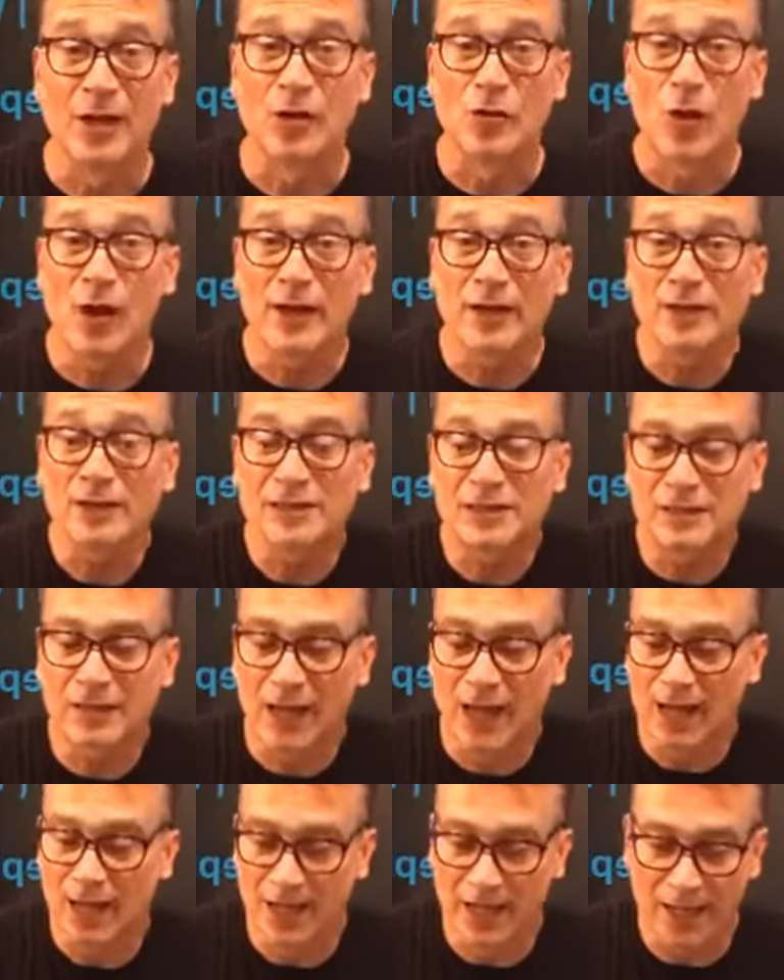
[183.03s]
Aquatics
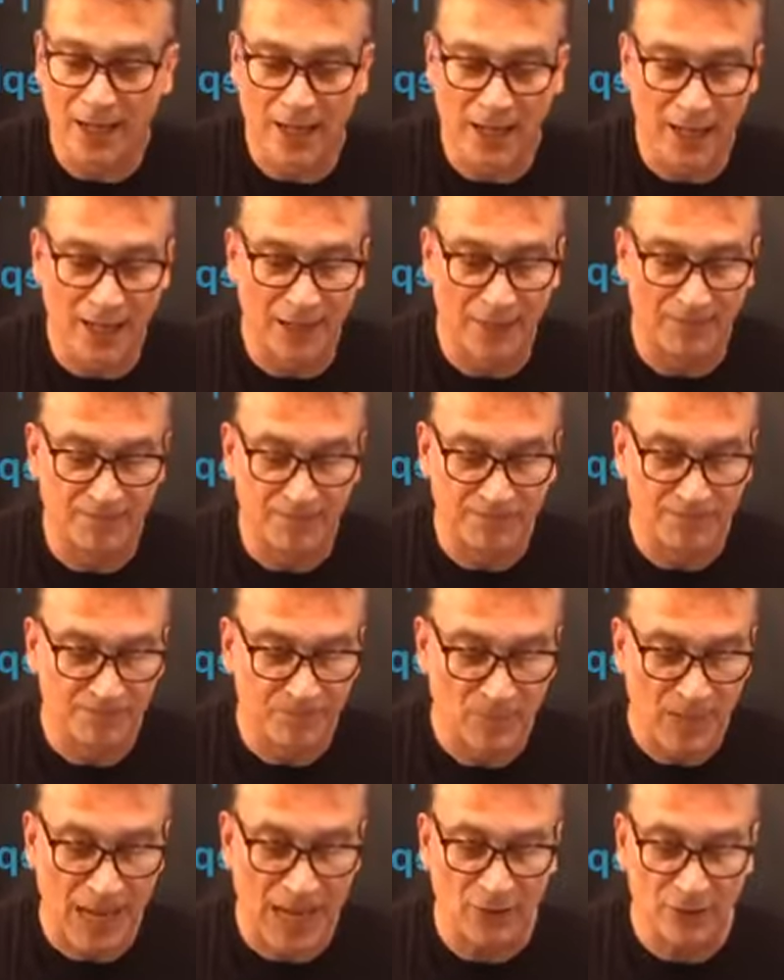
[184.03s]

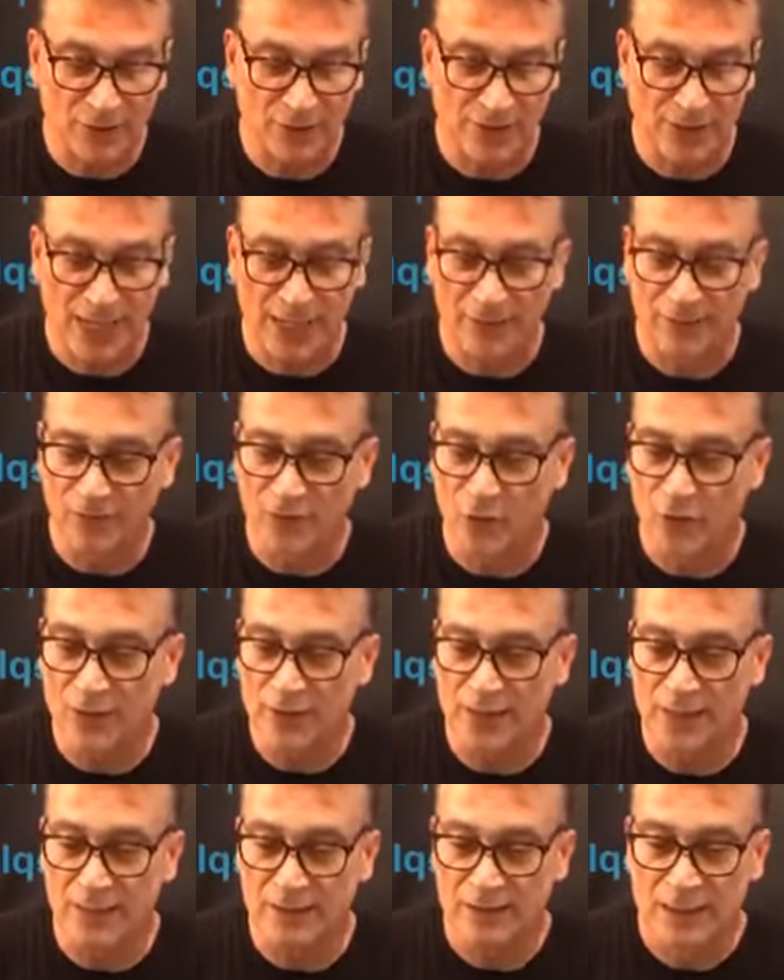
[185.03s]
out there in
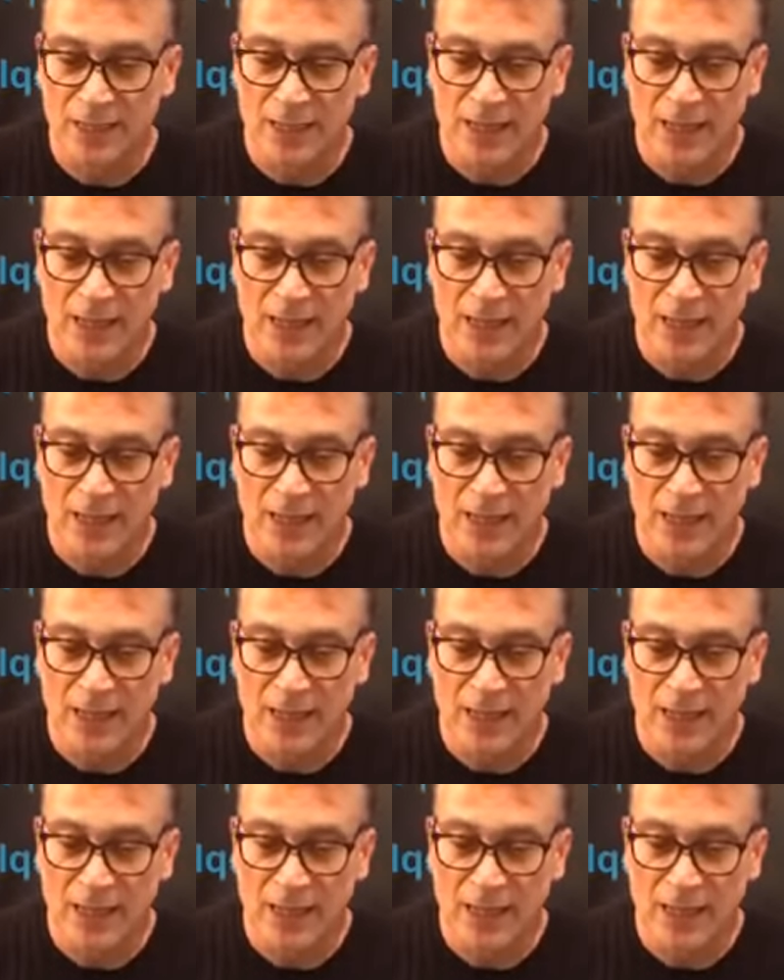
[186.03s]
California.